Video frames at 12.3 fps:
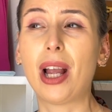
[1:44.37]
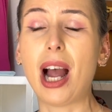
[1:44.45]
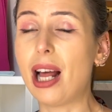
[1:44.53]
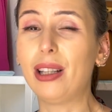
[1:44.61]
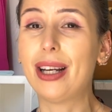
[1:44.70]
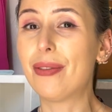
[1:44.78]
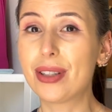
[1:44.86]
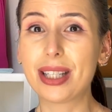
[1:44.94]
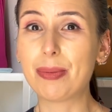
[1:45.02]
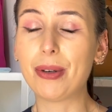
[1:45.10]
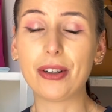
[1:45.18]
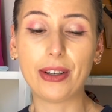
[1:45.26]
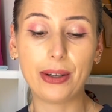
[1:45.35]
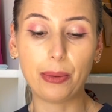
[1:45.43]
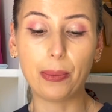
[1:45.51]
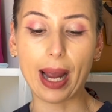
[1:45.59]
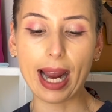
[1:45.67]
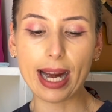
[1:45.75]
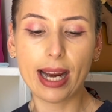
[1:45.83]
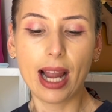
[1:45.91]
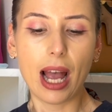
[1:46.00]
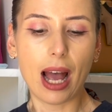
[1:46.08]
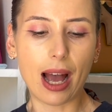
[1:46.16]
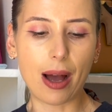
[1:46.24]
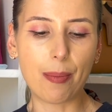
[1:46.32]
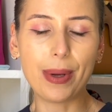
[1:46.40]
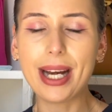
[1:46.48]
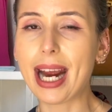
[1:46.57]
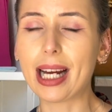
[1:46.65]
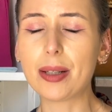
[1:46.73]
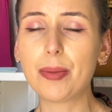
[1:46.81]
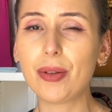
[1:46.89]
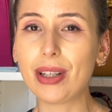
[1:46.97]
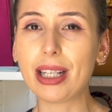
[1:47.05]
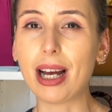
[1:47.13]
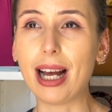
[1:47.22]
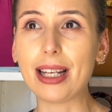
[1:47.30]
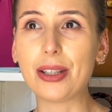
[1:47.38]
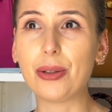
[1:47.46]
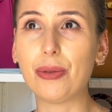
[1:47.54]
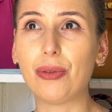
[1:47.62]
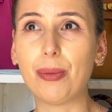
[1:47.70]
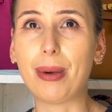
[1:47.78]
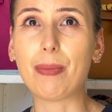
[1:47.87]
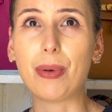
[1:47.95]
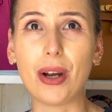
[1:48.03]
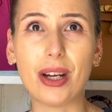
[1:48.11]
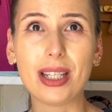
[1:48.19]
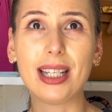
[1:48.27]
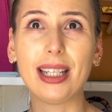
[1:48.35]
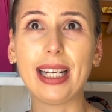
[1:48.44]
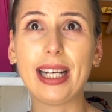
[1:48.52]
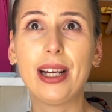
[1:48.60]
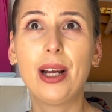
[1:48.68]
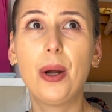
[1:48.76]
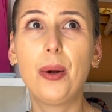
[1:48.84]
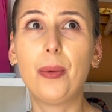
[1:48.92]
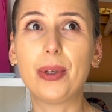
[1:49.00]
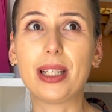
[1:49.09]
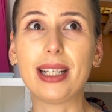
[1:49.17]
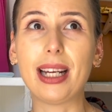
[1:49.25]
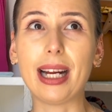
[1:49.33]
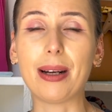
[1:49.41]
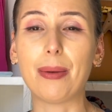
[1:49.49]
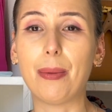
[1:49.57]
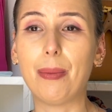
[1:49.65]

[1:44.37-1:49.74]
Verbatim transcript: I loved Spirited Away, um, but Howl's Moving Castle for me personally wasn't like